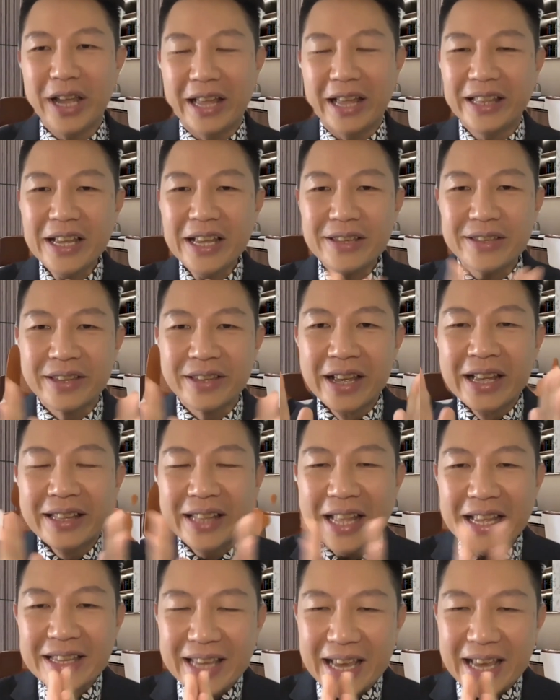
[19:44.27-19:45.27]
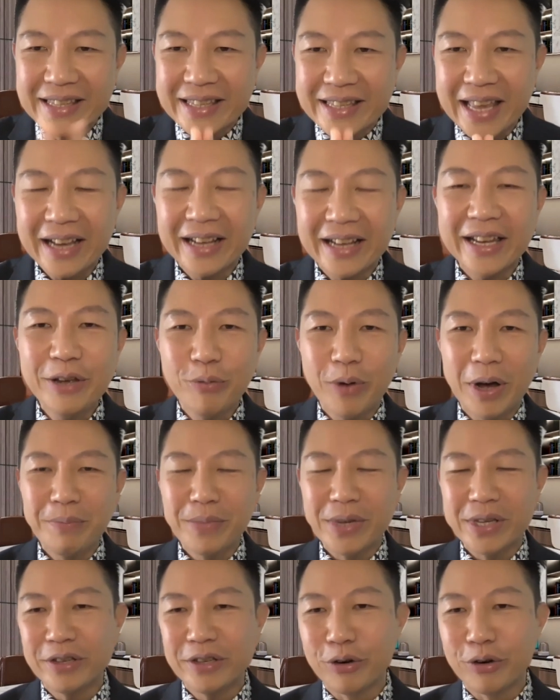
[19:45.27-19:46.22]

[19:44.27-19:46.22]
And that's exactly what Mr.